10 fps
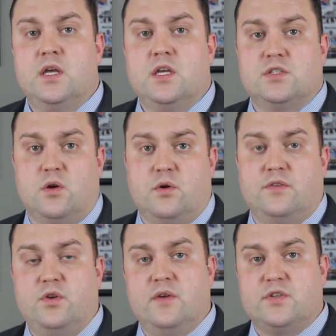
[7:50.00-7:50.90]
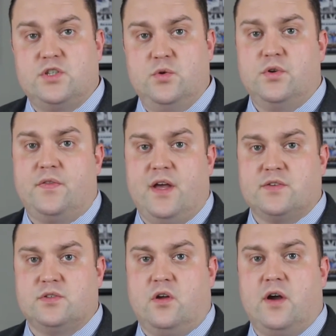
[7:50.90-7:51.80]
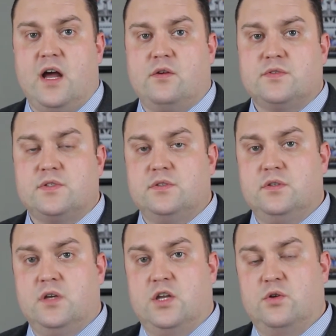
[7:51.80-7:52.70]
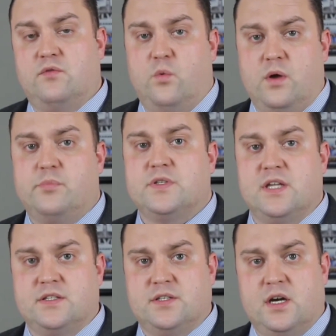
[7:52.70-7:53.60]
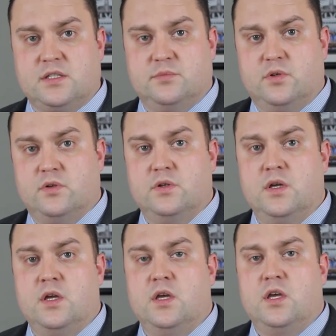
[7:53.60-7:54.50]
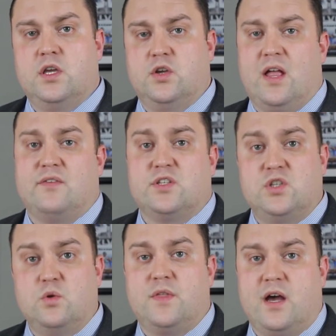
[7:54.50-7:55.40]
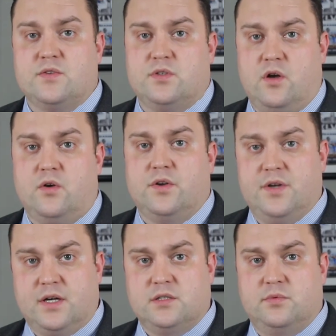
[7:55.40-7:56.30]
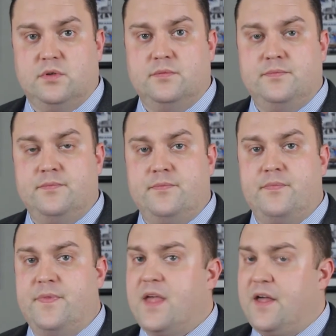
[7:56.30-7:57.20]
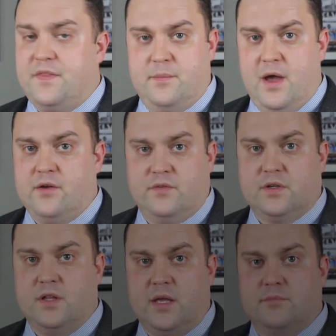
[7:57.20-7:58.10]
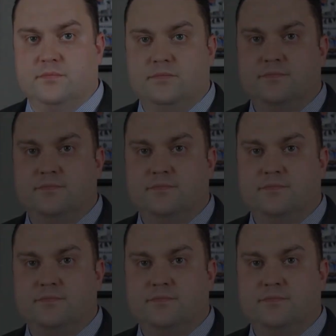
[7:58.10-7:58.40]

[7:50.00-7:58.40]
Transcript: So if you have a $200,000 house and you have a 1% deductible, you'll have a $2,000 deductible, not the amount of the claim.